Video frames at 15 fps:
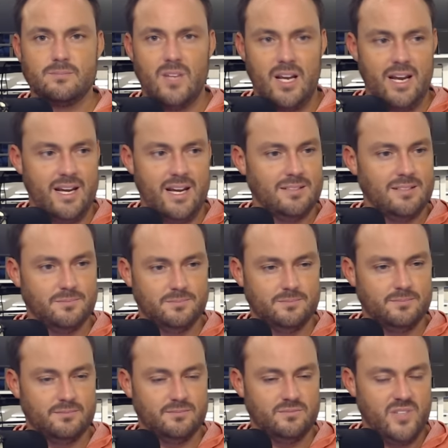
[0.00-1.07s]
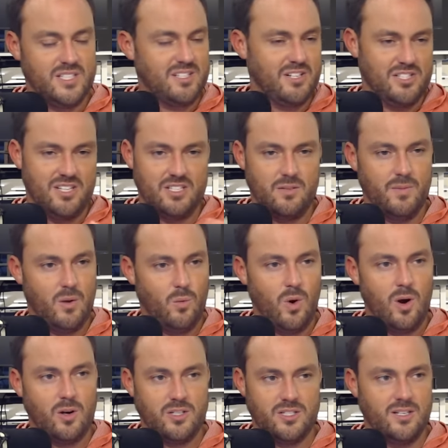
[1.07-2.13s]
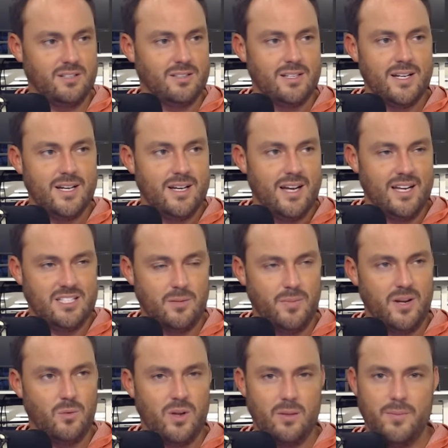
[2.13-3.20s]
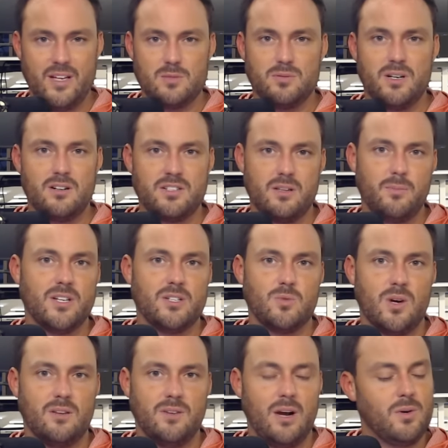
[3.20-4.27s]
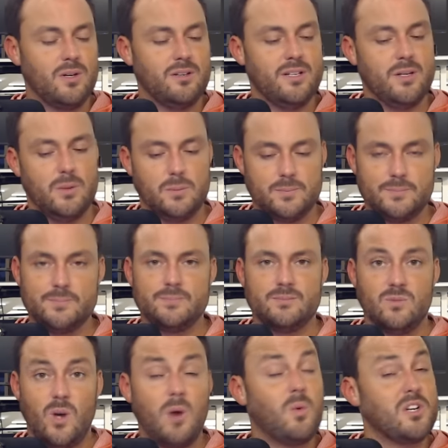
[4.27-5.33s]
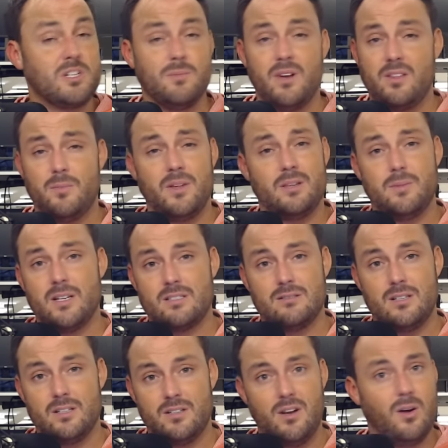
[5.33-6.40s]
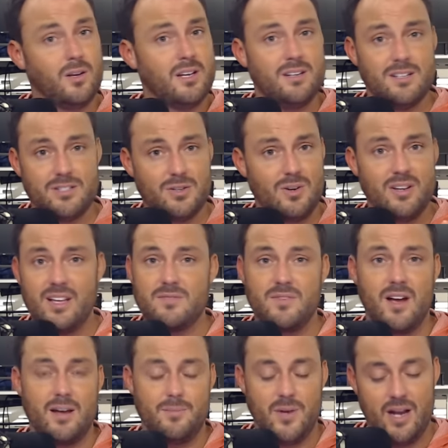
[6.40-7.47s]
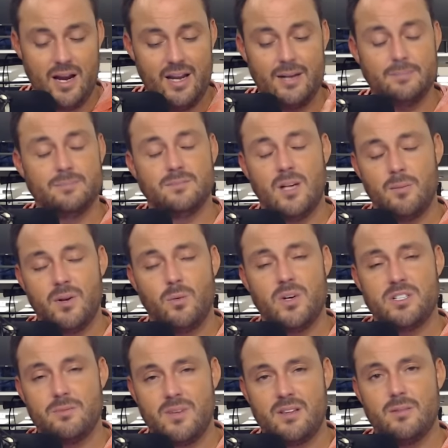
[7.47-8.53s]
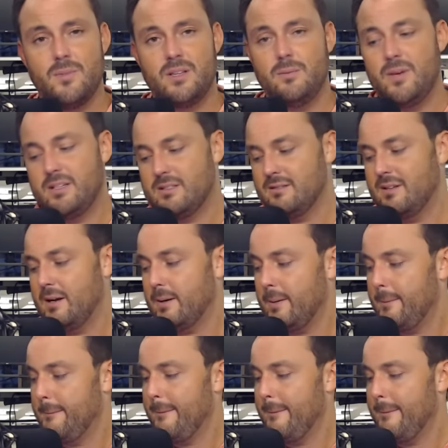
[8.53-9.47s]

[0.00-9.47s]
and fits in a system that works and ends up being one of the best players in the Big 12. I really do. I wish him nothing but the best of luck. Y'all can disagree. That's fine. But I am. I'm going to wish him nothing but the best of luck.